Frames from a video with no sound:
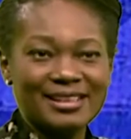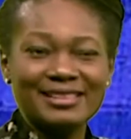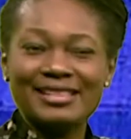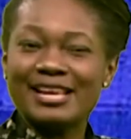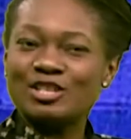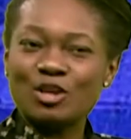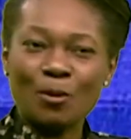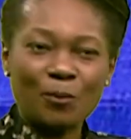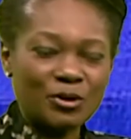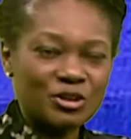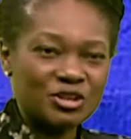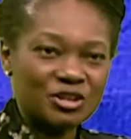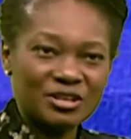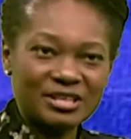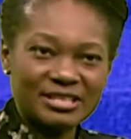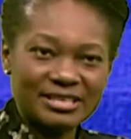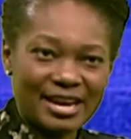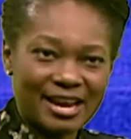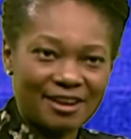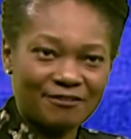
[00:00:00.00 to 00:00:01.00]
There's
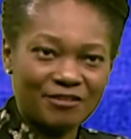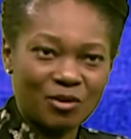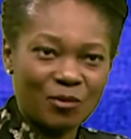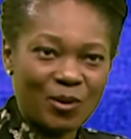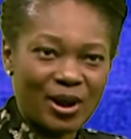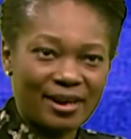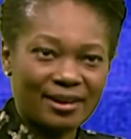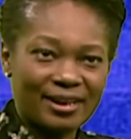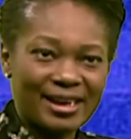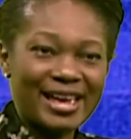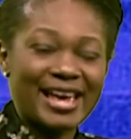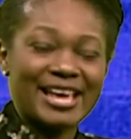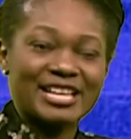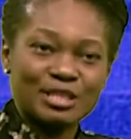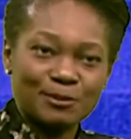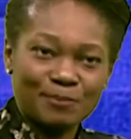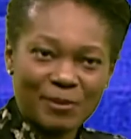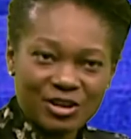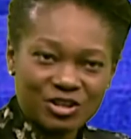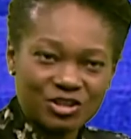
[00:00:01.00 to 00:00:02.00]
opportunity everywhere,
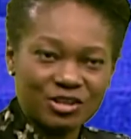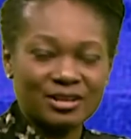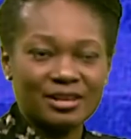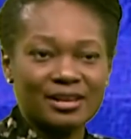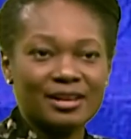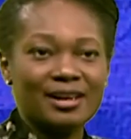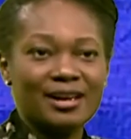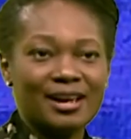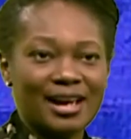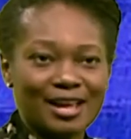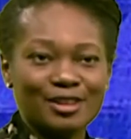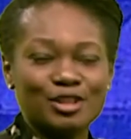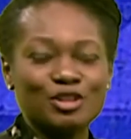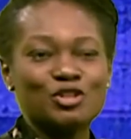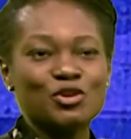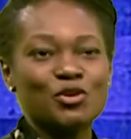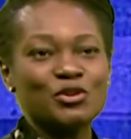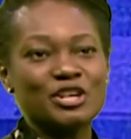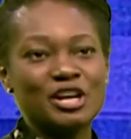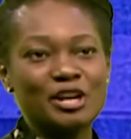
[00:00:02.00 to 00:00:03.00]
especially at the
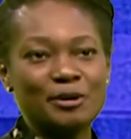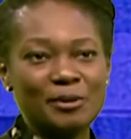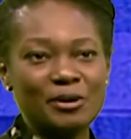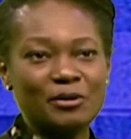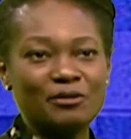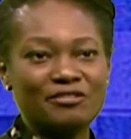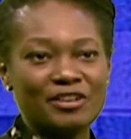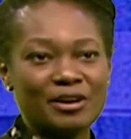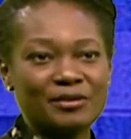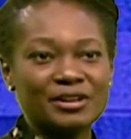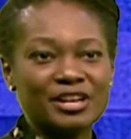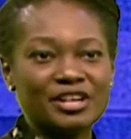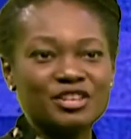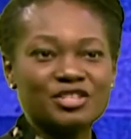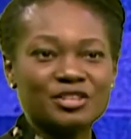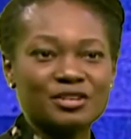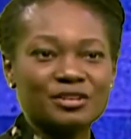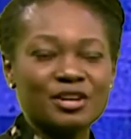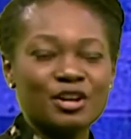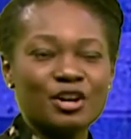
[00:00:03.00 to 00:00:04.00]
Tony Elumelu
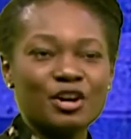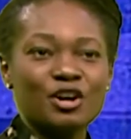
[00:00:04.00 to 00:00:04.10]
Foundation.